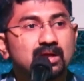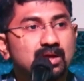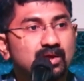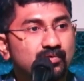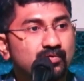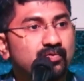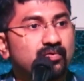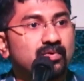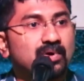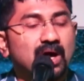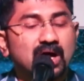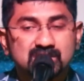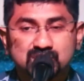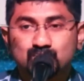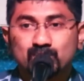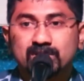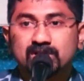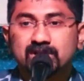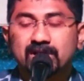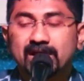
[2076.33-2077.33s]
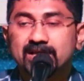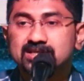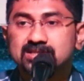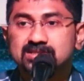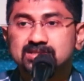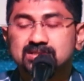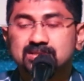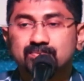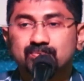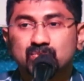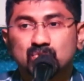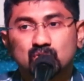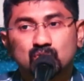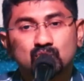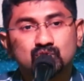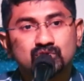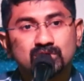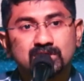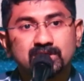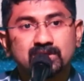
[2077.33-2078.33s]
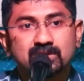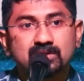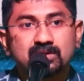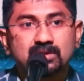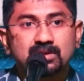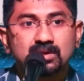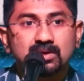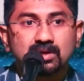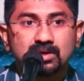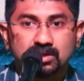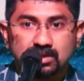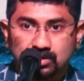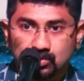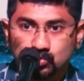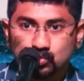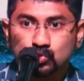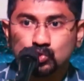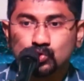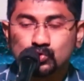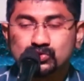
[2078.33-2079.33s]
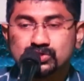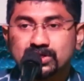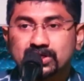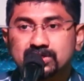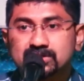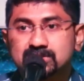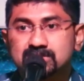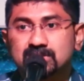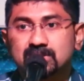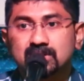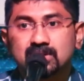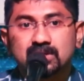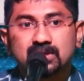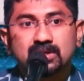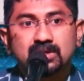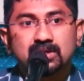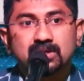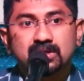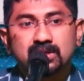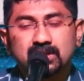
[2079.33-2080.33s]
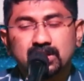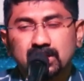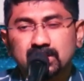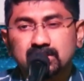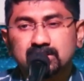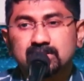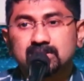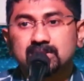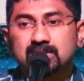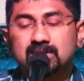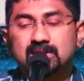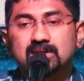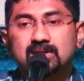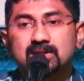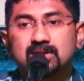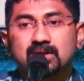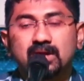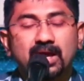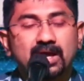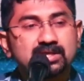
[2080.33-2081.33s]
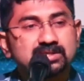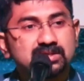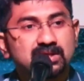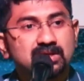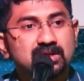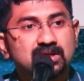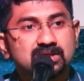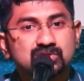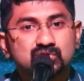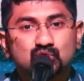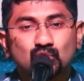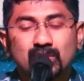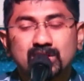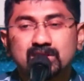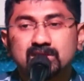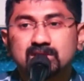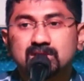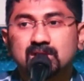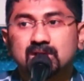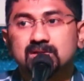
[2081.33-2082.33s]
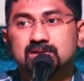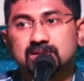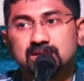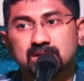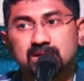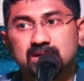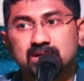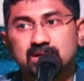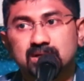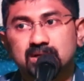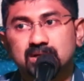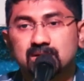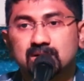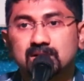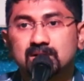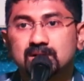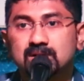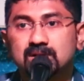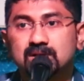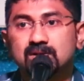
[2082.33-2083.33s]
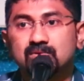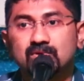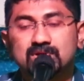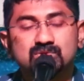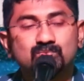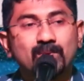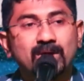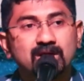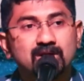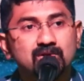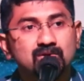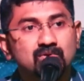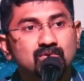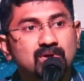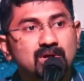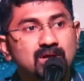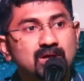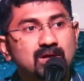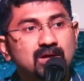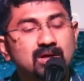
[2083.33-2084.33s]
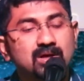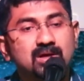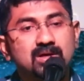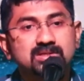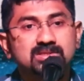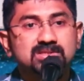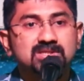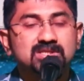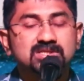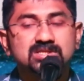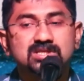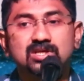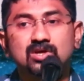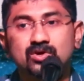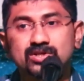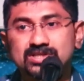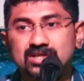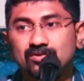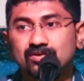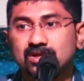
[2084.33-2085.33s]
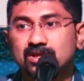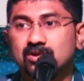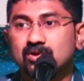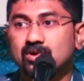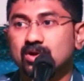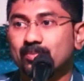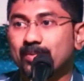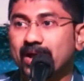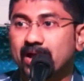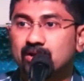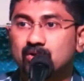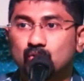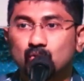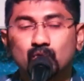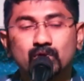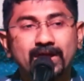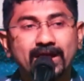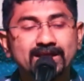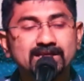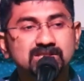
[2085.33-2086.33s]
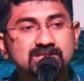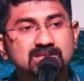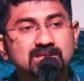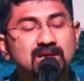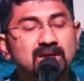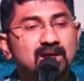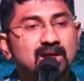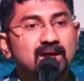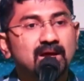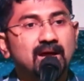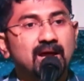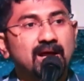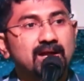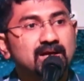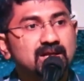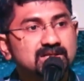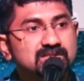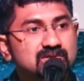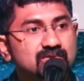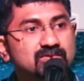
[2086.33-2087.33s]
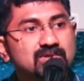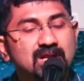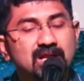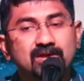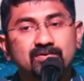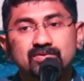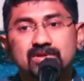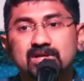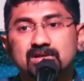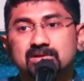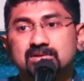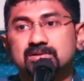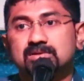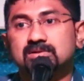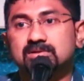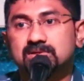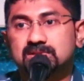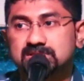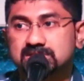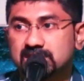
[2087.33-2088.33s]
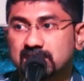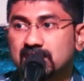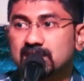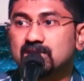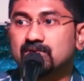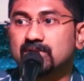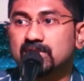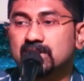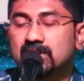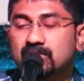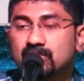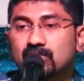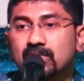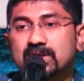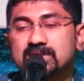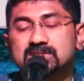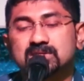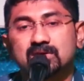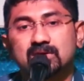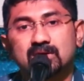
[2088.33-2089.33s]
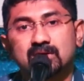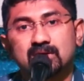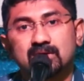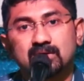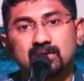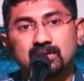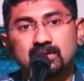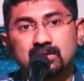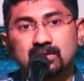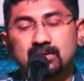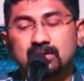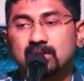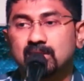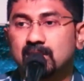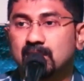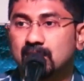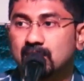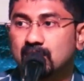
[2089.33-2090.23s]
If husband dies, usually those days young girl, as young as 12 year old, 13 year old girl, was married to a 60 or 70 year old man who dies, and rest of the life that uh, child will live as a uh,